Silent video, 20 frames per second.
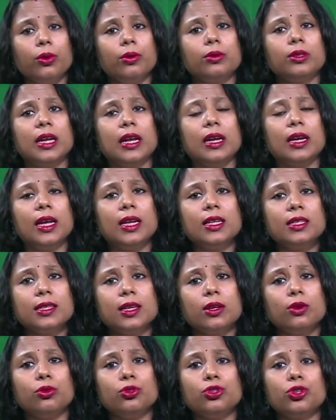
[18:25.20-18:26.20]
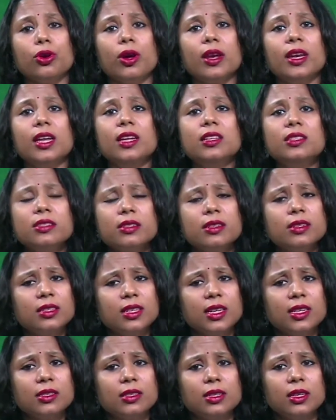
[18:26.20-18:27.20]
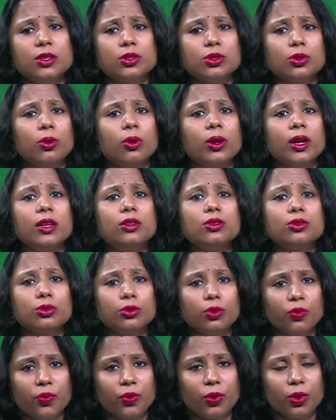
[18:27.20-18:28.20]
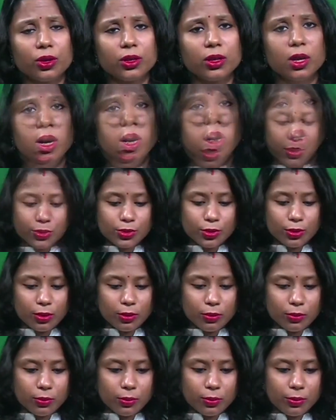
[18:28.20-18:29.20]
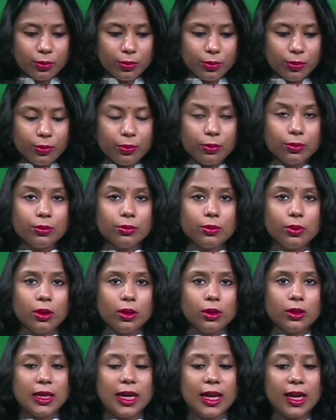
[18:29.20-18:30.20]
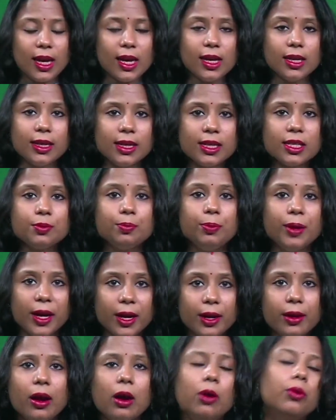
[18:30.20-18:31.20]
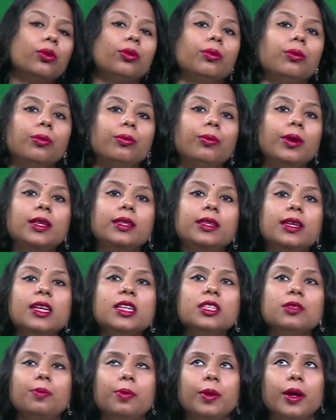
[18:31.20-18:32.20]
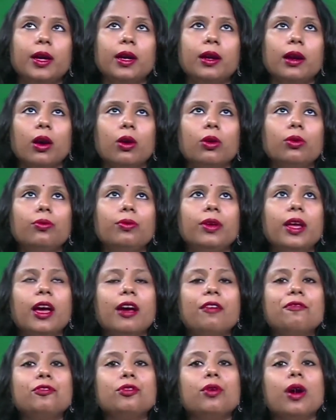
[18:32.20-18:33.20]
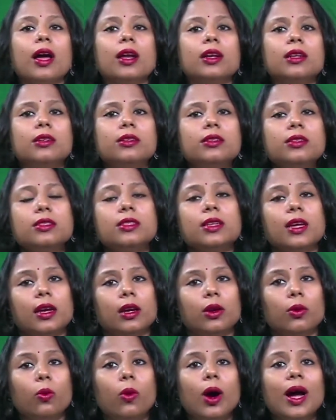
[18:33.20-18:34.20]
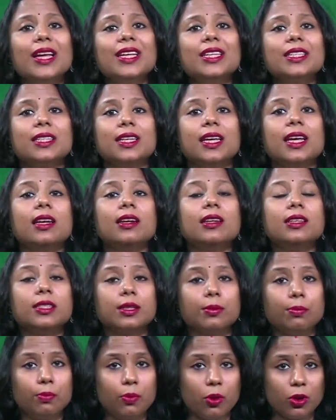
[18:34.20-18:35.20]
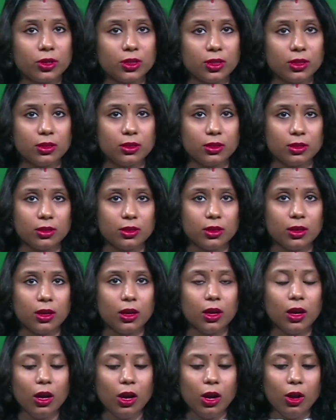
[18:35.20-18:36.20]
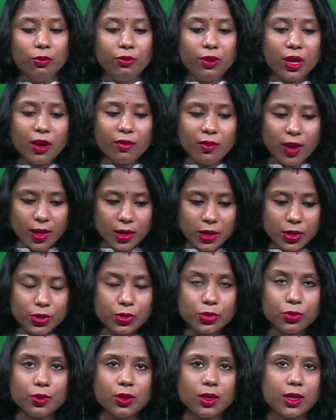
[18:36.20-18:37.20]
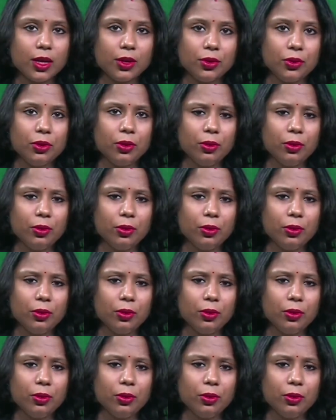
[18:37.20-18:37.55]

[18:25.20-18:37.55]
tendency to join insurgency, so on and so forth. So, taking this background, we have to understand why skill is important. We have understood that,